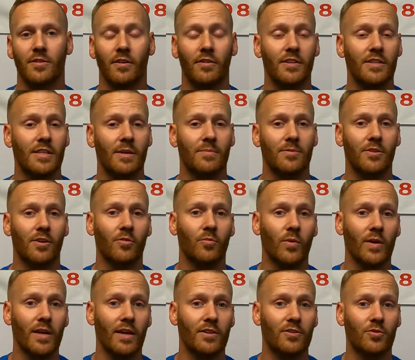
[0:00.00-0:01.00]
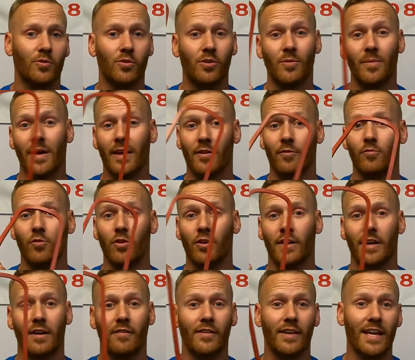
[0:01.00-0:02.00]
On this episode we are talking about the rocker
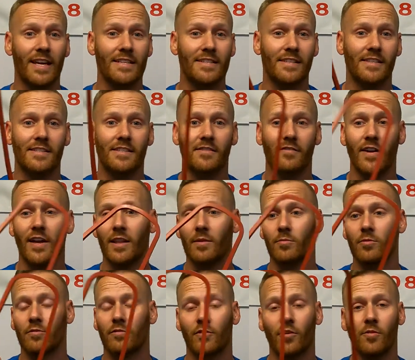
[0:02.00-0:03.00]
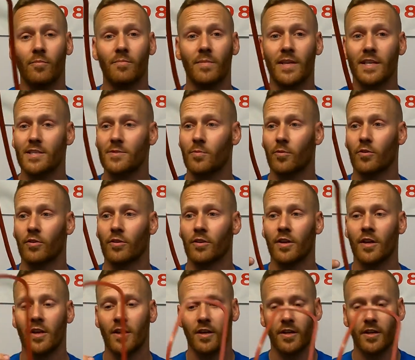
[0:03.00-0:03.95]
cover gaskets available from Minisport.